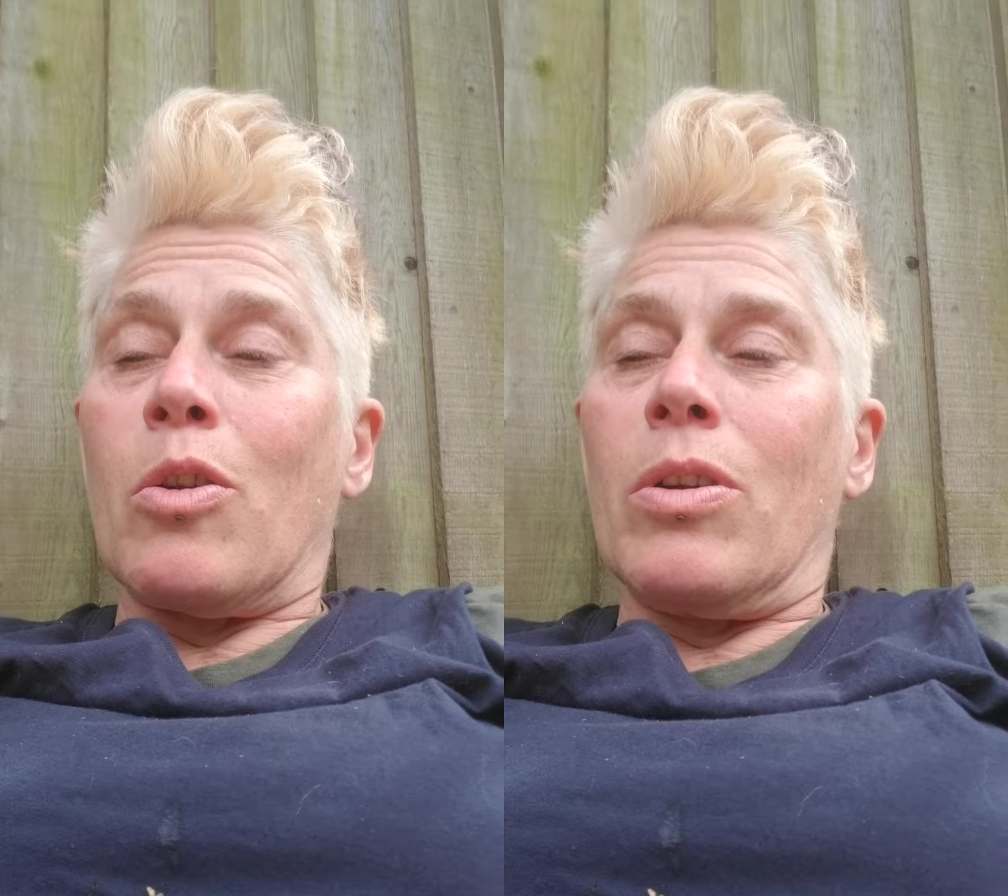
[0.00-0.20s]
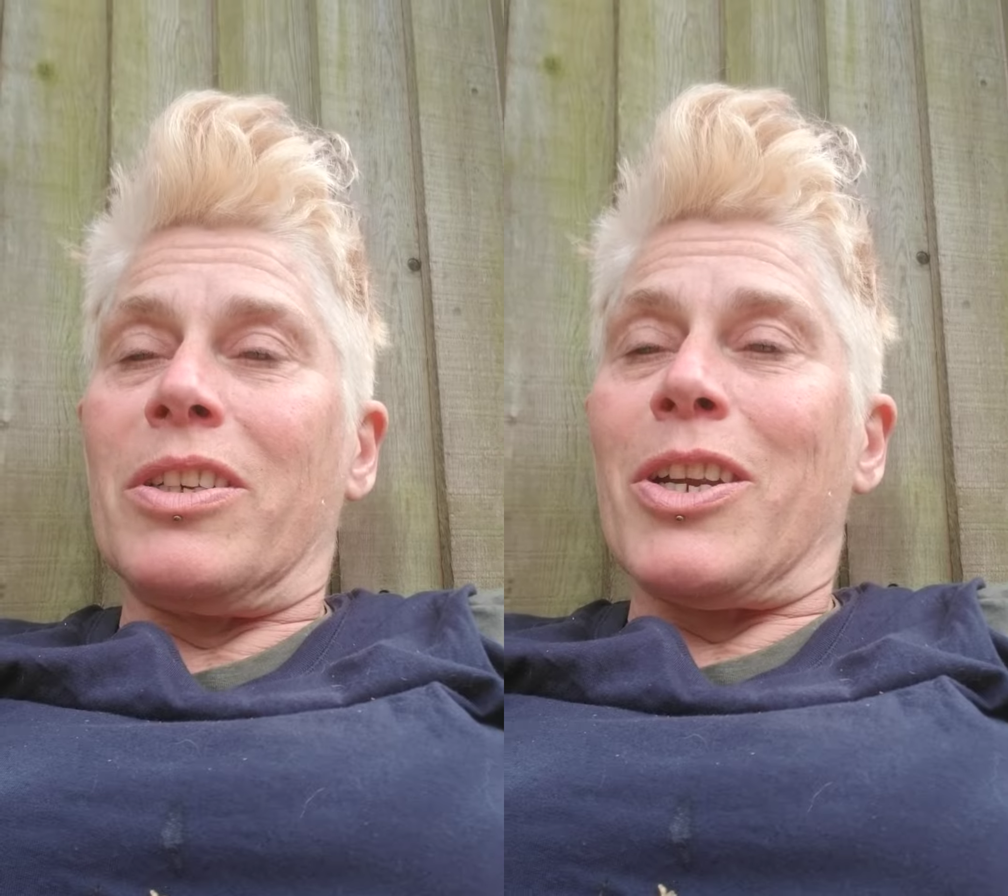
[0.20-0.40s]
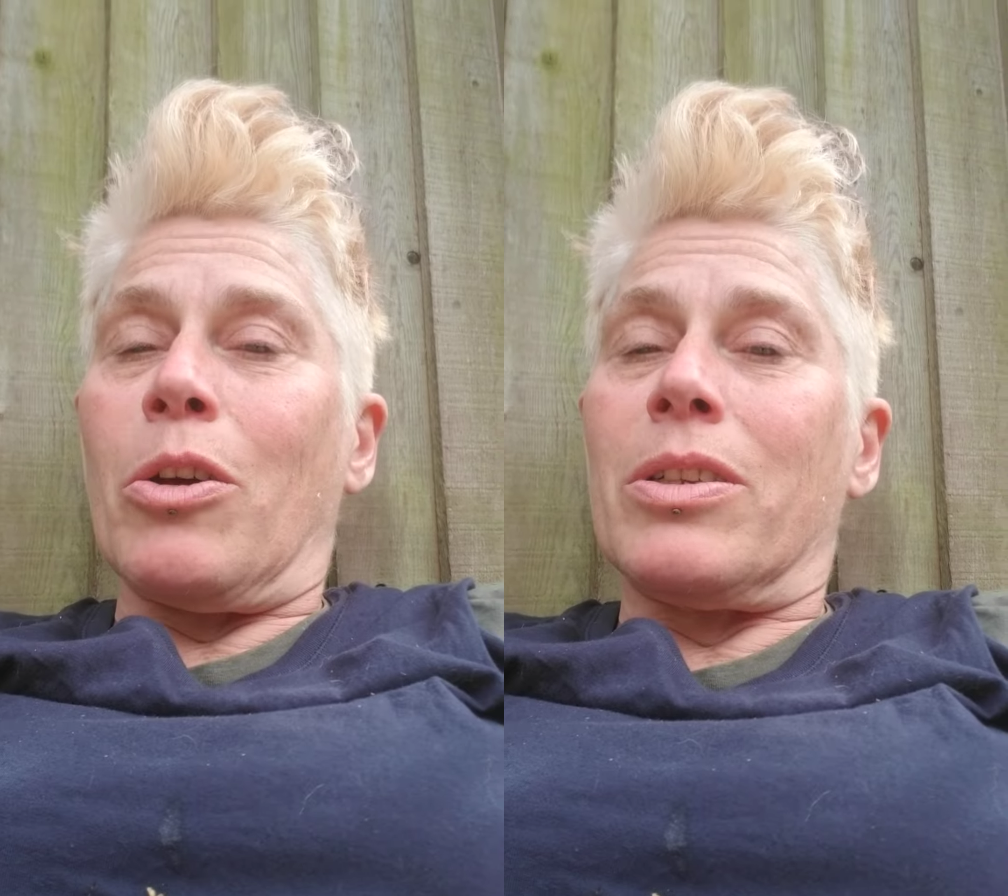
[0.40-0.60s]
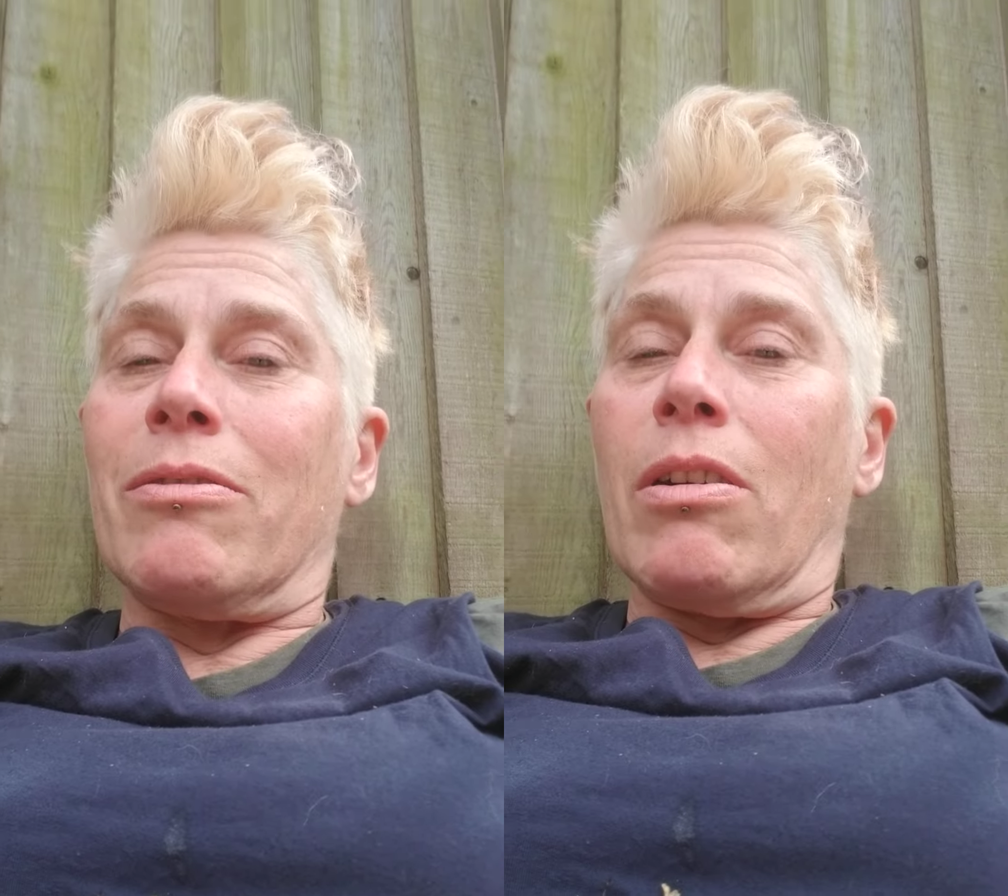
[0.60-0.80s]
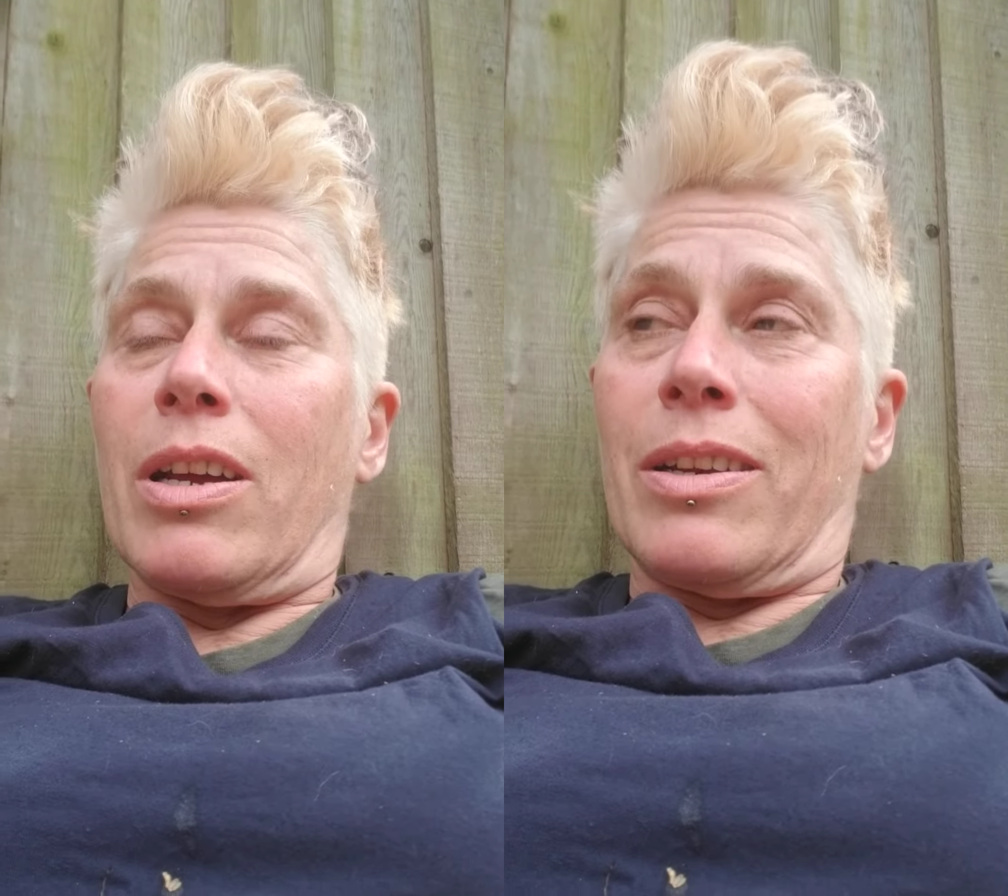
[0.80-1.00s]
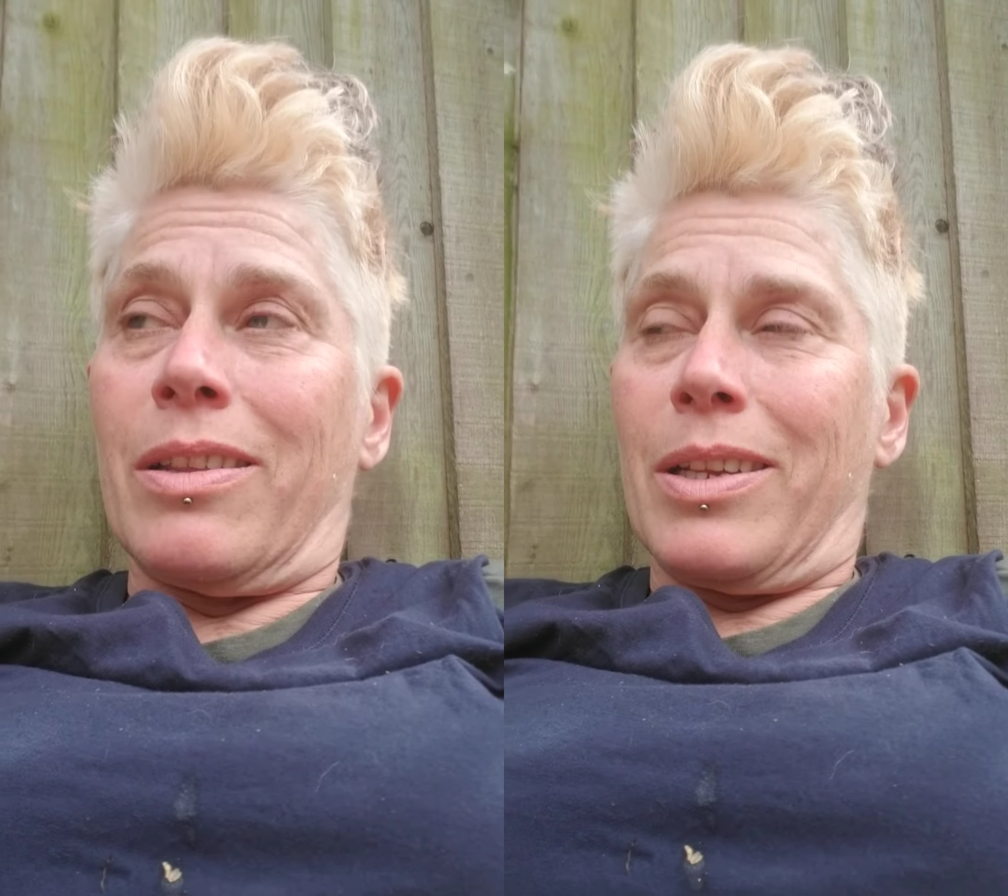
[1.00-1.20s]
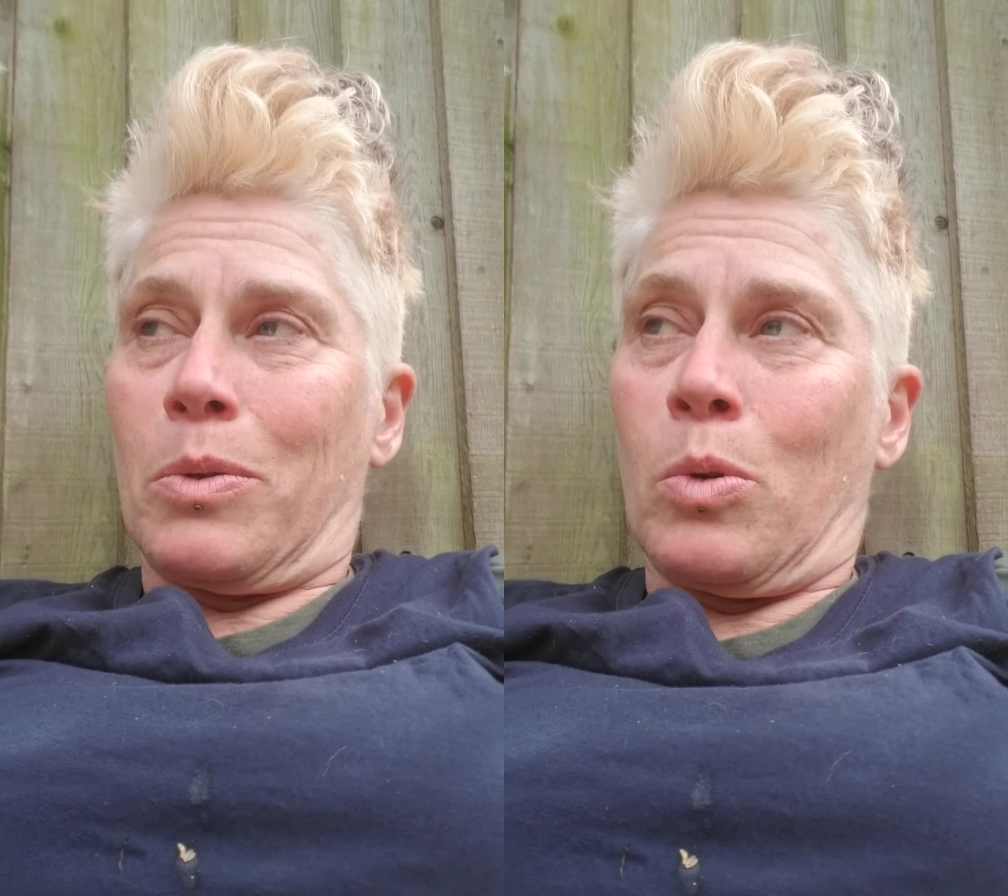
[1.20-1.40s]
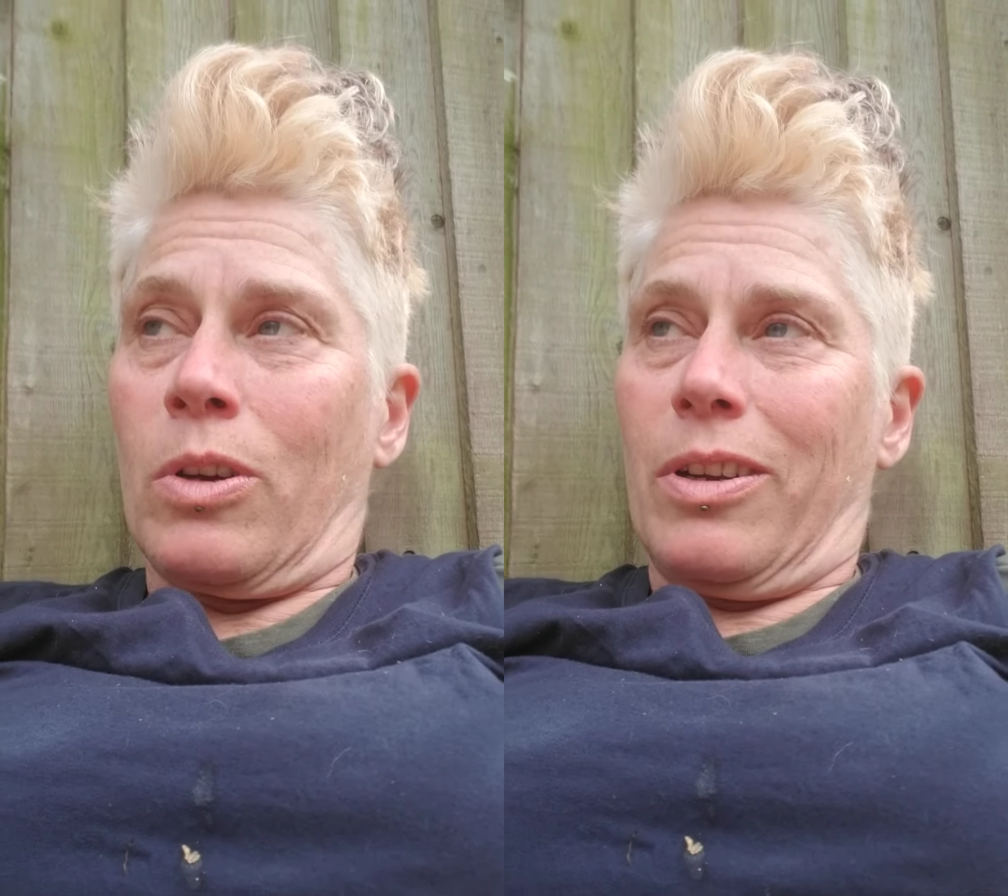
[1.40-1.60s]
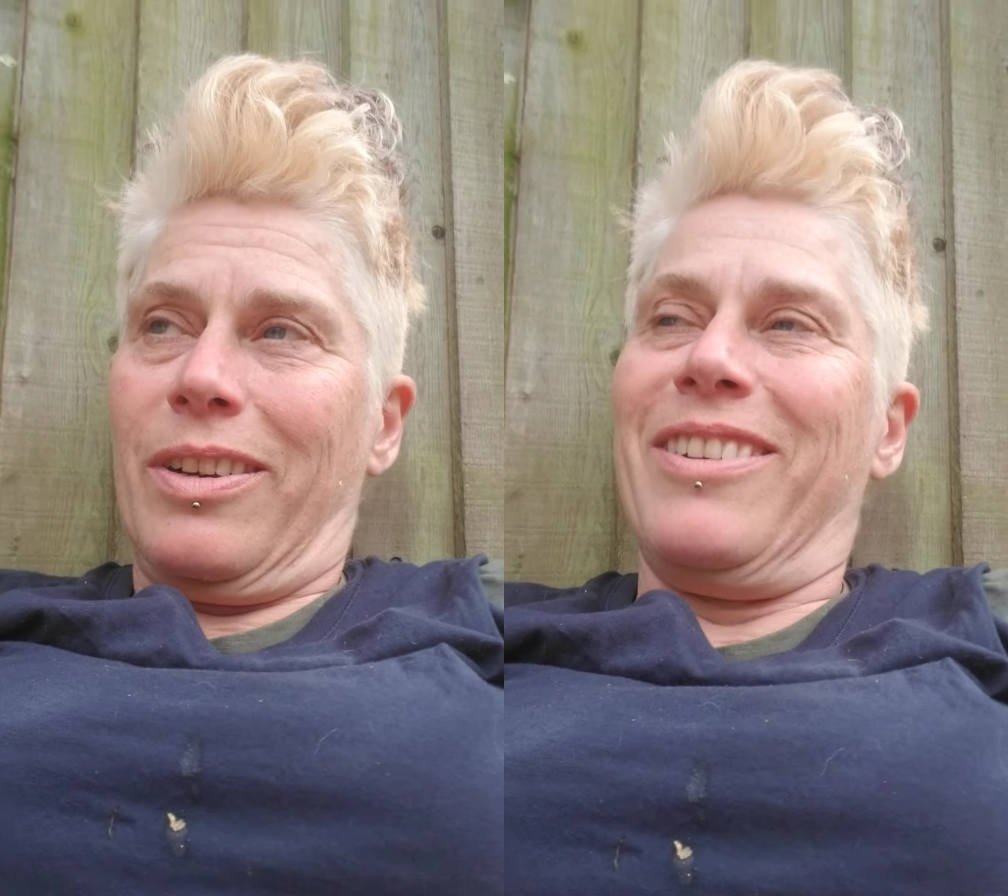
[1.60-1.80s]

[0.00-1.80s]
to call it Chelsea Rider, that's what.